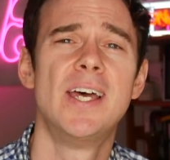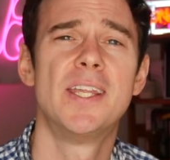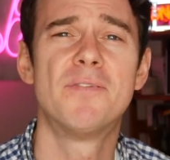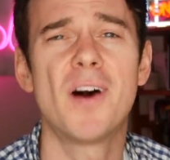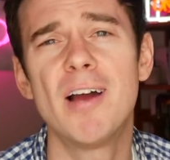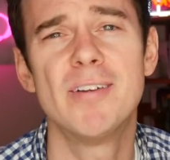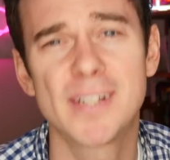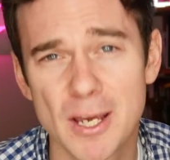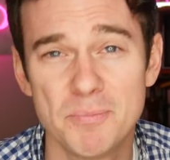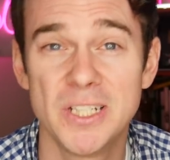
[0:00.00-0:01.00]
The virus
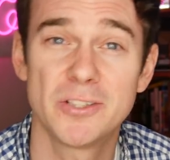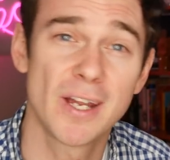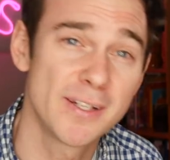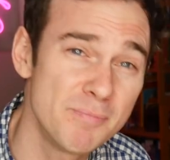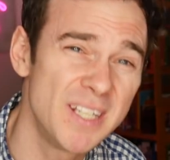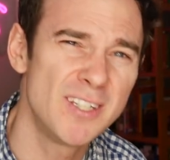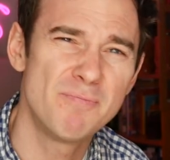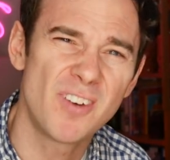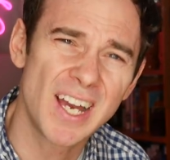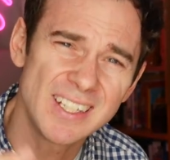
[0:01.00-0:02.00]
can be
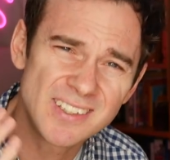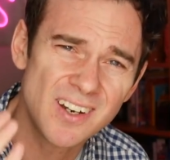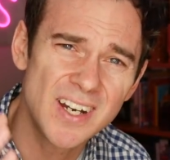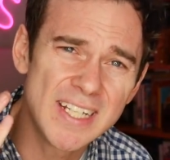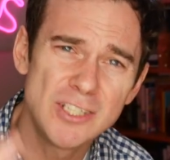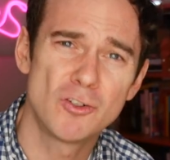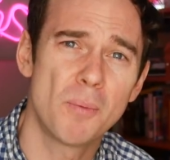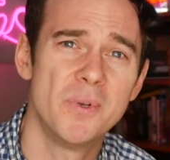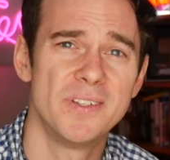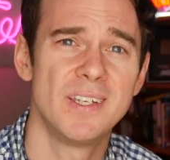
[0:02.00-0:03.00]
transmitted via tiny
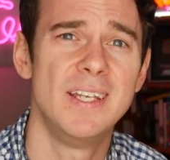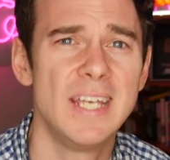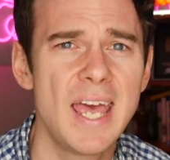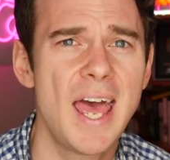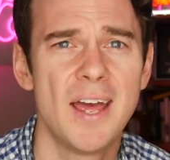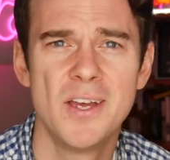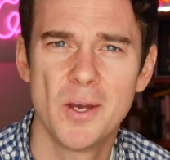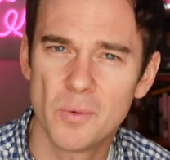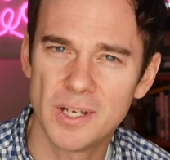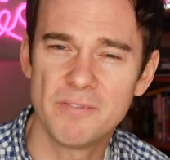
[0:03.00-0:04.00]
droplets in the air
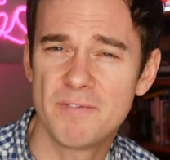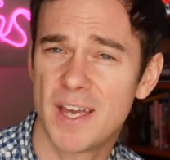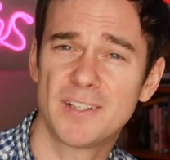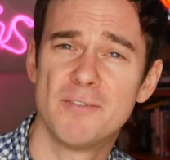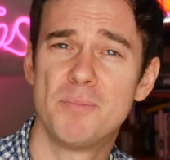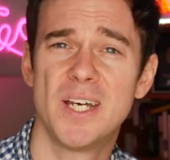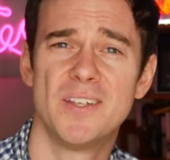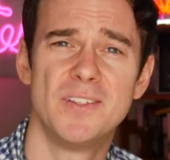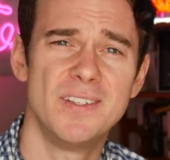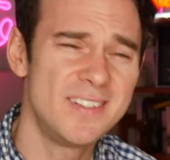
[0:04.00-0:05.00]
when an infected
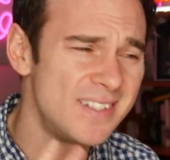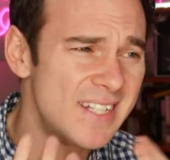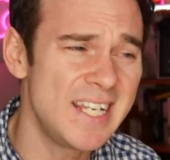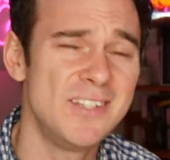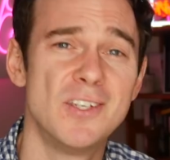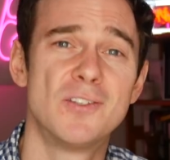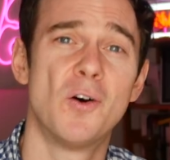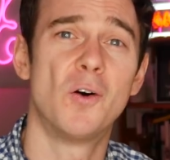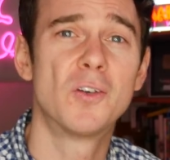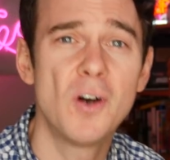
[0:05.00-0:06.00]
person sneezes
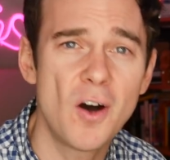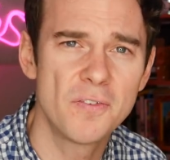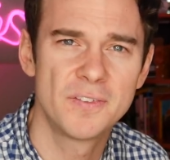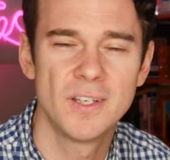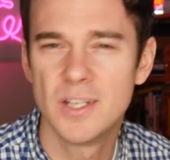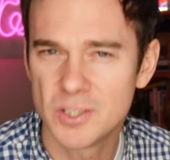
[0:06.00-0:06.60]
or coughs,